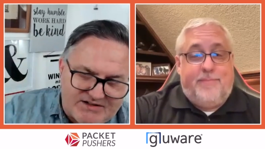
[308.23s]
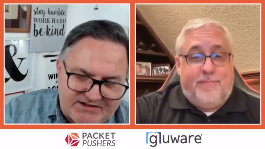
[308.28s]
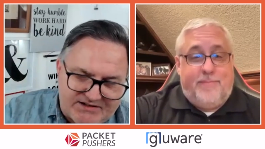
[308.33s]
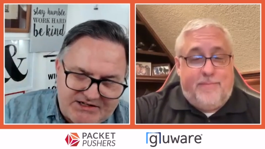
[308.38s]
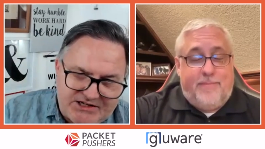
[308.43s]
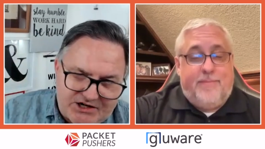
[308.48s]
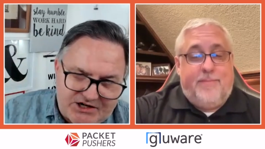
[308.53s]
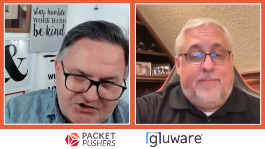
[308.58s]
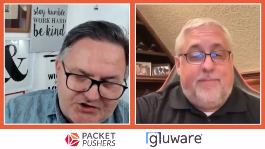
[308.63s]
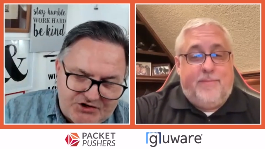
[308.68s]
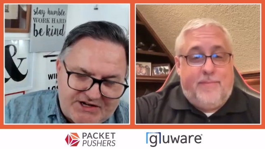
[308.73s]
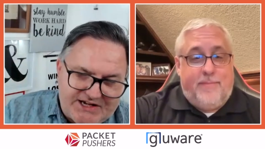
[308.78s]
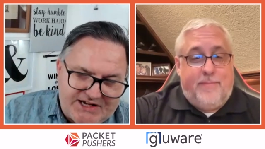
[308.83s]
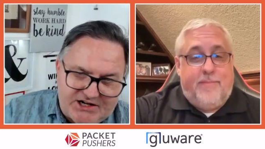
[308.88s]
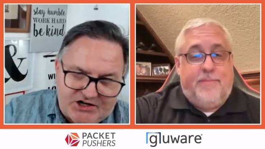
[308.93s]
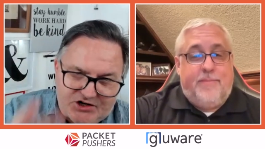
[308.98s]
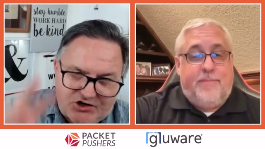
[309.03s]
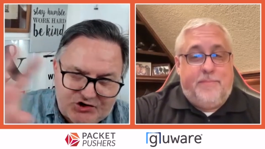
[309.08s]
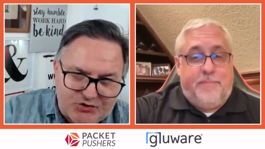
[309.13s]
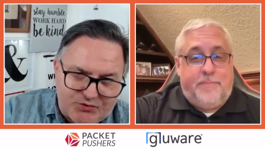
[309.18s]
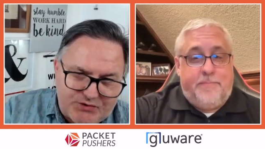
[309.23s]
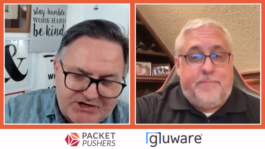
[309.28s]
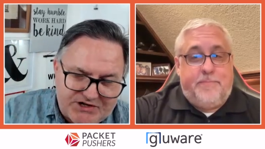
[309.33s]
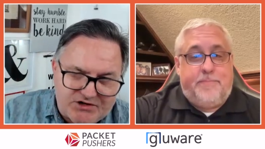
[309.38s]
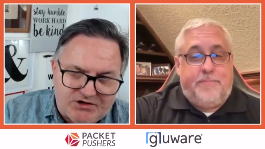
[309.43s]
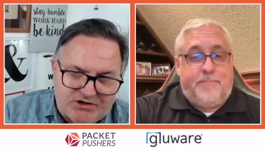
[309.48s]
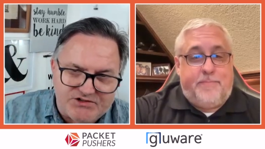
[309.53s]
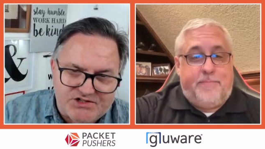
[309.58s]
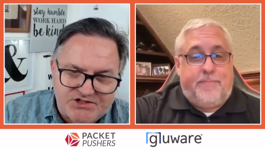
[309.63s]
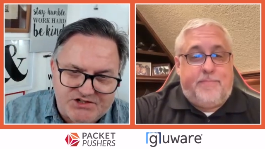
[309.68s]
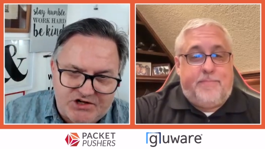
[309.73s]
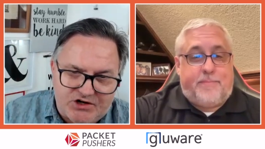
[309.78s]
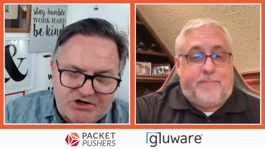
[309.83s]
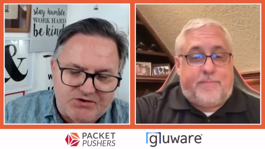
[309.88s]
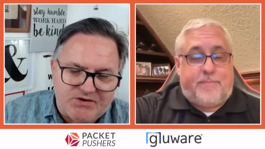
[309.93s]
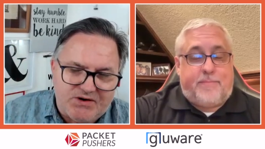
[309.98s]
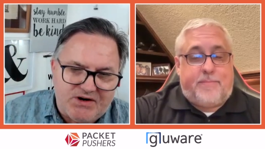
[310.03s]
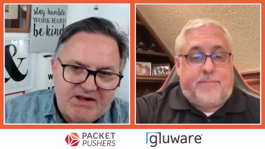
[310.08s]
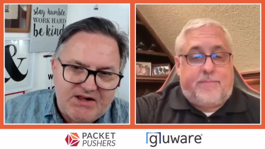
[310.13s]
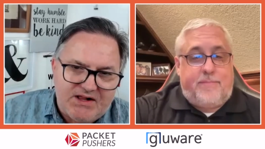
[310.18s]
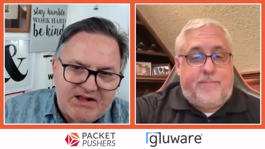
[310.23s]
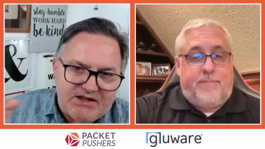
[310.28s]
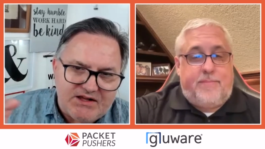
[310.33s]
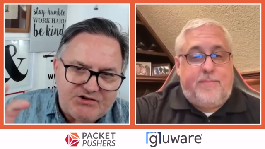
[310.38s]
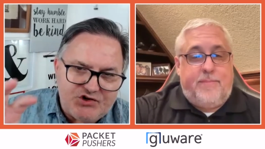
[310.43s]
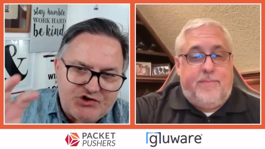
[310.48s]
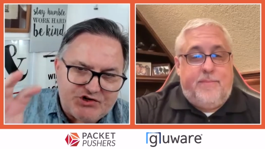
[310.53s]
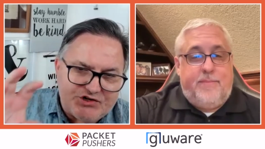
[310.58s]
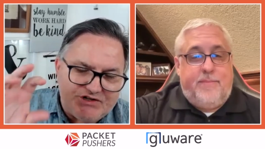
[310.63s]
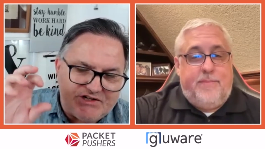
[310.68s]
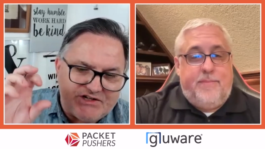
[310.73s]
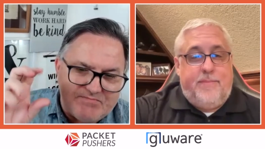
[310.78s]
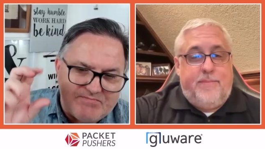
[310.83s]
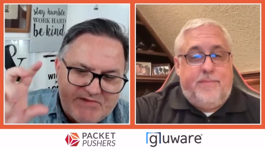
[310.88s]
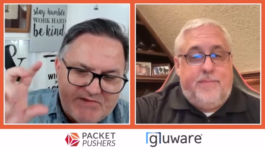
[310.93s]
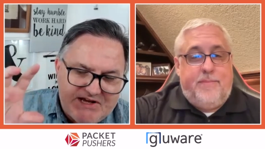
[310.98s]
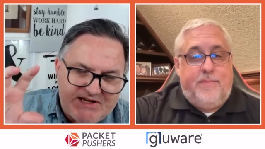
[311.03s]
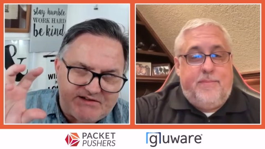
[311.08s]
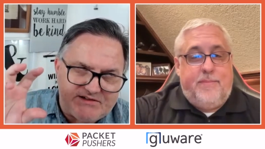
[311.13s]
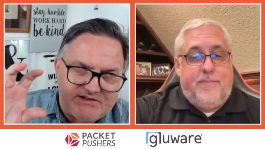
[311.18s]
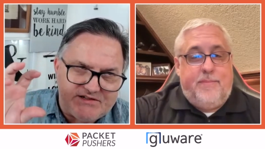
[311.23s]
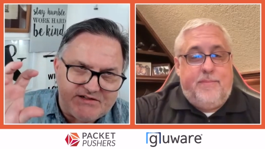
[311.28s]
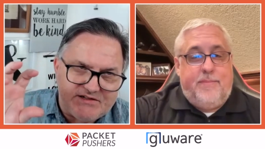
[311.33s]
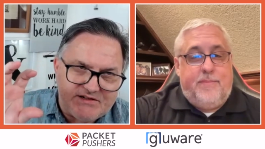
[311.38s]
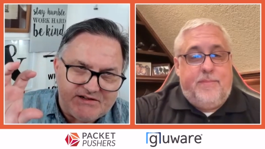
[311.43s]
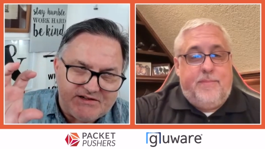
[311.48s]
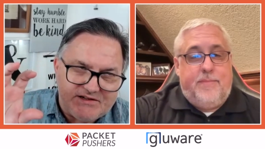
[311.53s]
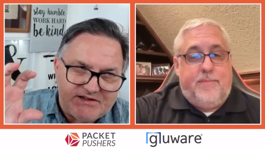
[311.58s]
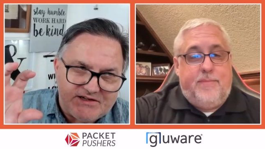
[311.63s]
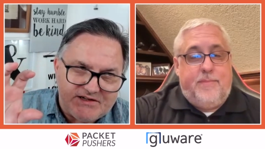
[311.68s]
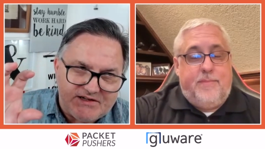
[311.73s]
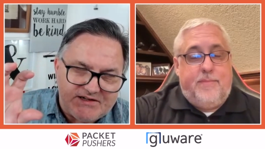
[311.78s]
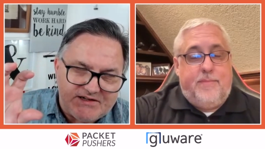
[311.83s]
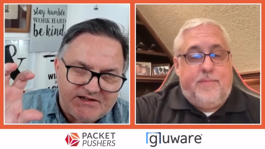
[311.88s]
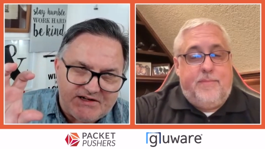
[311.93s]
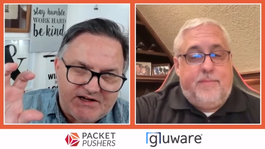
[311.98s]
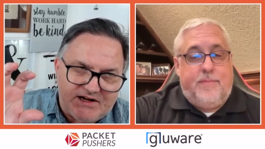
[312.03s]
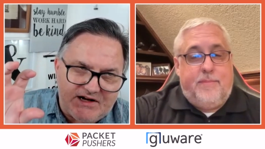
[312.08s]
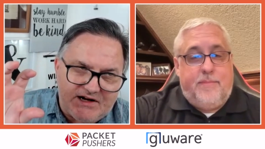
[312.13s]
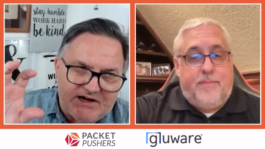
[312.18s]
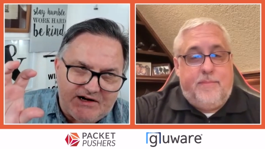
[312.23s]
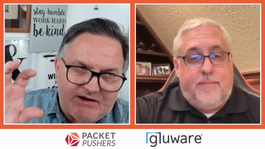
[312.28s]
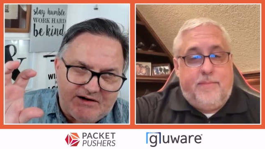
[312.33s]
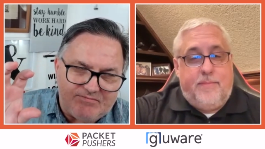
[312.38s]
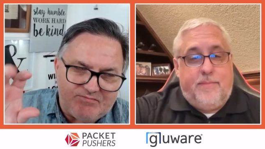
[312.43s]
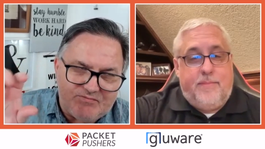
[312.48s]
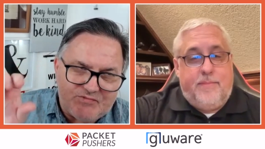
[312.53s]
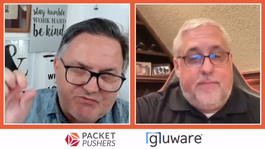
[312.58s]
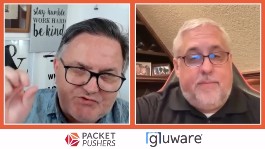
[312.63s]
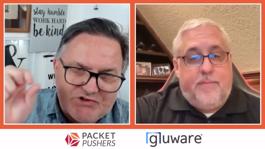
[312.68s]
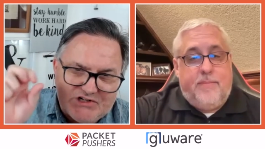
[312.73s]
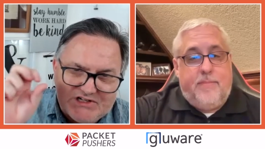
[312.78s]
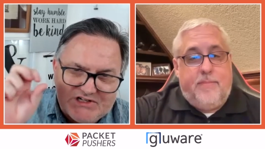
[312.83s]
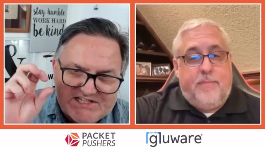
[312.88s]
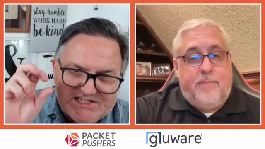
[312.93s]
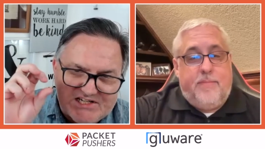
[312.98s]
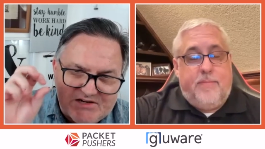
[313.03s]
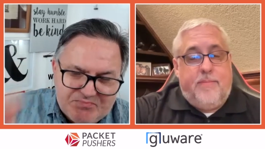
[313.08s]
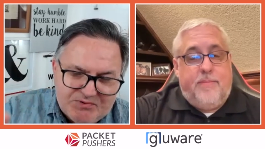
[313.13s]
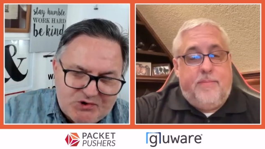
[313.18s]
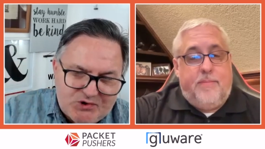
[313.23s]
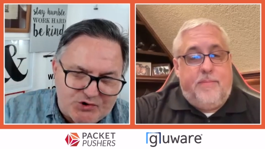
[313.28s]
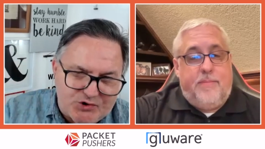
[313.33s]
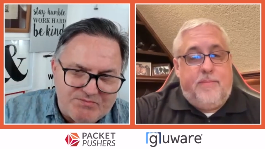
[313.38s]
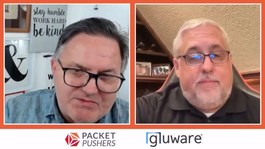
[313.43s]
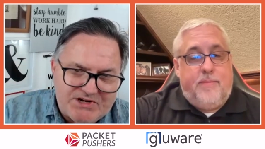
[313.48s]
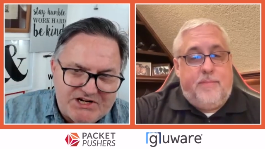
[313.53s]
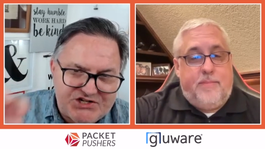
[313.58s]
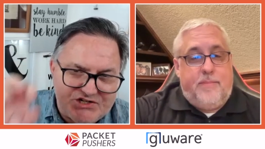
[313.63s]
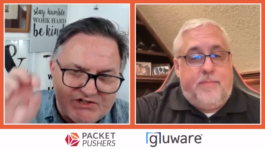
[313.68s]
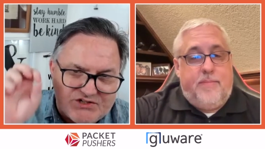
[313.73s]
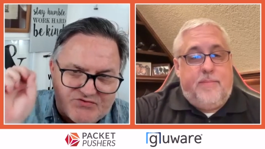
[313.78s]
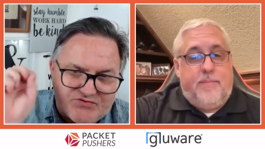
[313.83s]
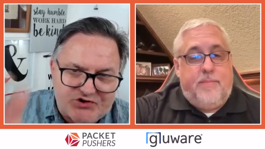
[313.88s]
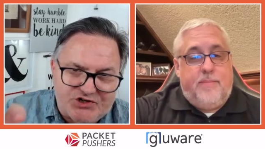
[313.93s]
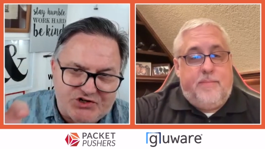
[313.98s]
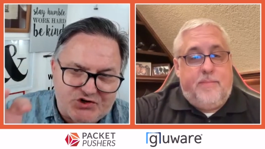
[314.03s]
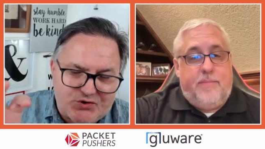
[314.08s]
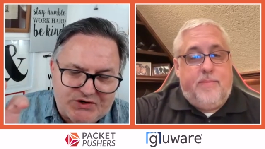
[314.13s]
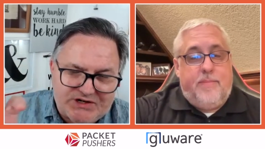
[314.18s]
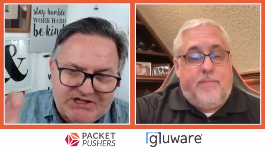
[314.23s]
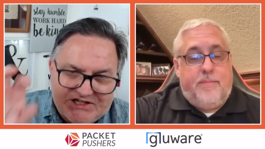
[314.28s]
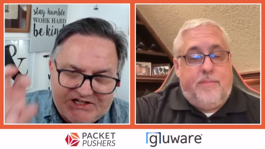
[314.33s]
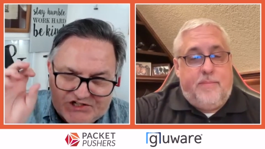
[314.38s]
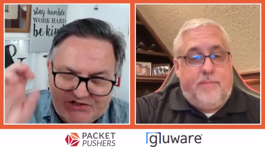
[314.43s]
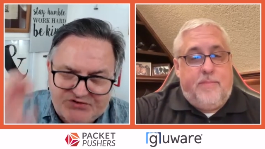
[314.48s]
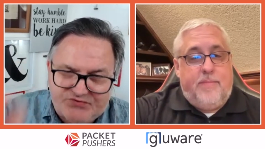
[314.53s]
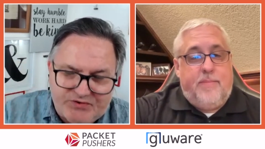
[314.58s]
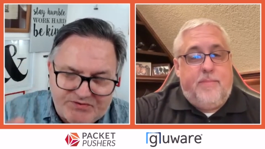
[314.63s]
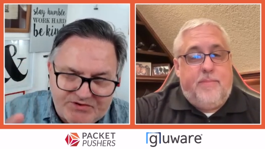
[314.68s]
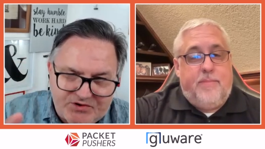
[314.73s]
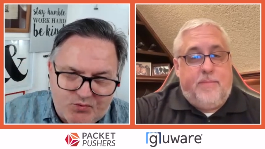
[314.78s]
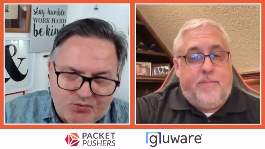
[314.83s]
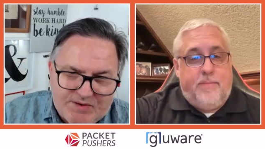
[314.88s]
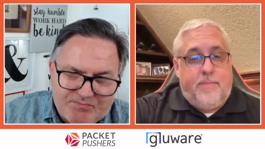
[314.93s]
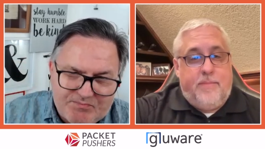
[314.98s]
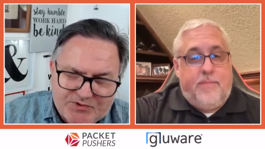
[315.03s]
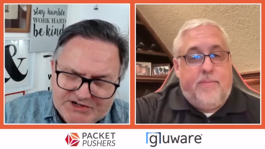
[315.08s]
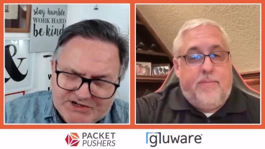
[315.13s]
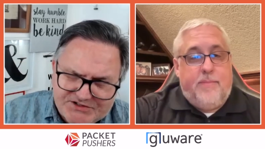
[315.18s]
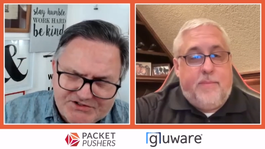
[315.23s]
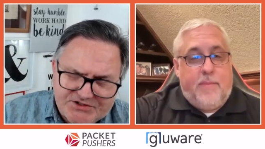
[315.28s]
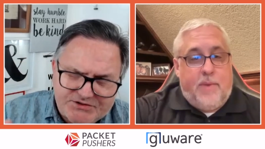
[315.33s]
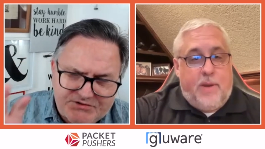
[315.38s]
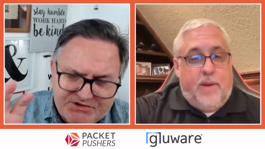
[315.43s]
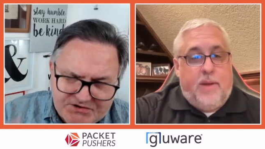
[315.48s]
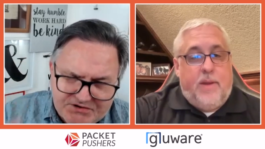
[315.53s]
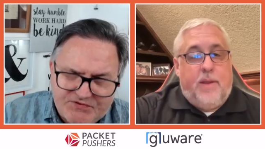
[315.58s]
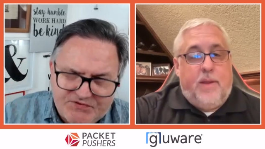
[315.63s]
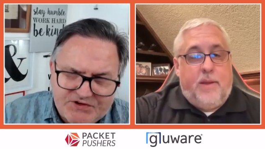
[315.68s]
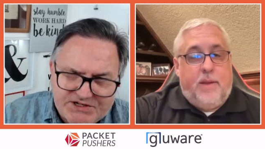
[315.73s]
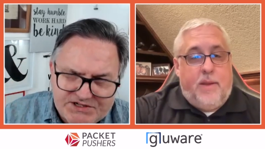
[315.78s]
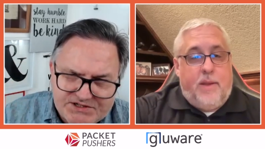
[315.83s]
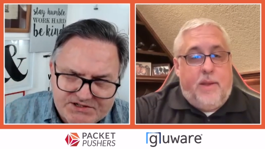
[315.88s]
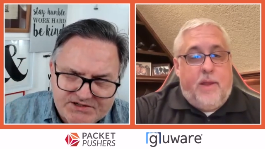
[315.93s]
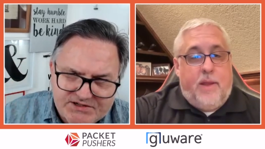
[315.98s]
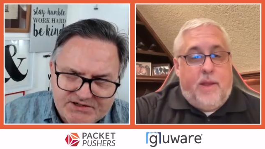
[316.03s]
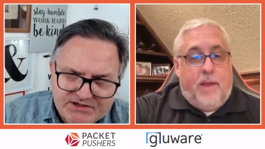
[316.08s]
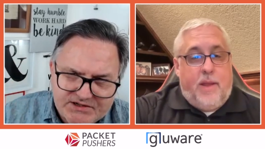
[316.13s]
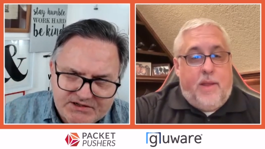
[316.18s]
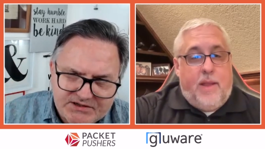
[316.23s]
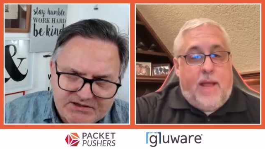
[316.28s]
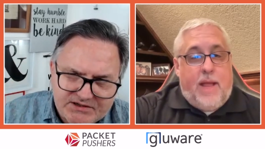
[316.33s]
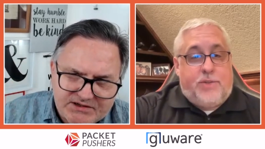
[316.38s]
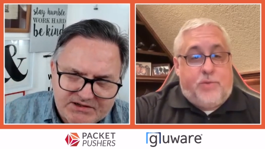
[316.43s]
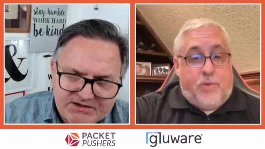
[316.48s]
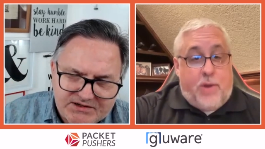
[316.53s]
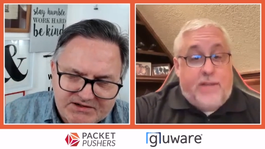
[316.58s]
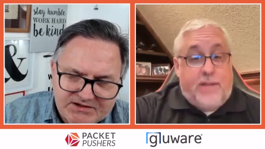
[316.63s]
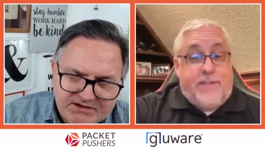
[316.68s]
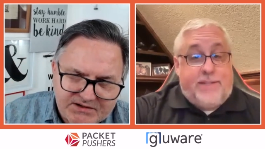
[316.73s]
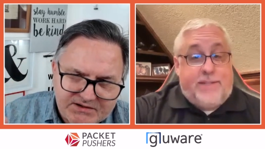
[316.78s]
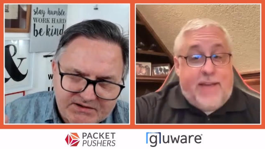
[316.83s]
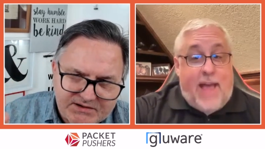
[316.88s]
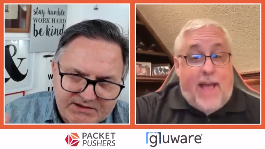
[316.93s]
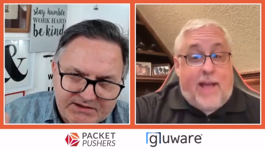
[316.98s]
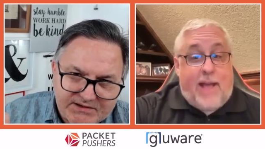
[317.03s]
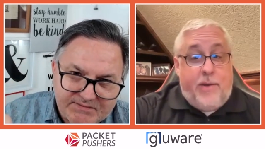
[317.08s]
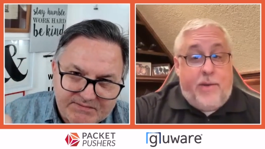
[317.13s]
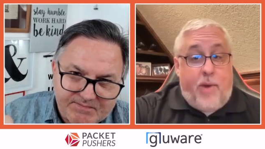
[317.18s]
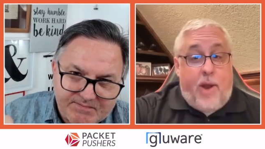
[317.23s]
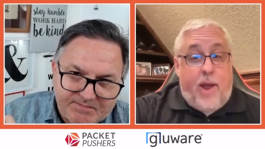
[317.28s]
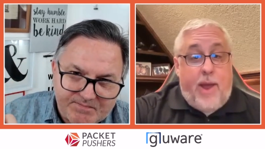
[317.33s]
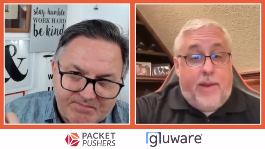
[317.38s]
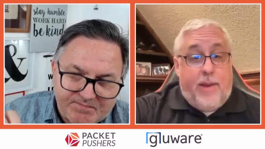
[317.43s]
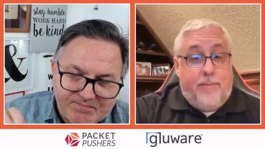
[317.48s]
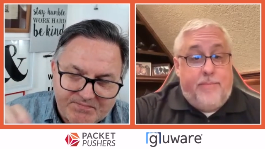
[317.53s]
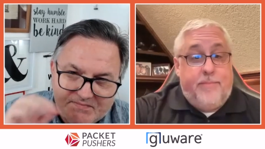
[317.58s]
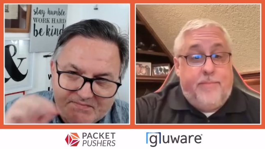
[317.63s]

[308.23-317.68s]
Speaker 1: You know, you get a GUI console, you can commit um, really simple automations very quickly just from the web browser interface. That's that's exactly right.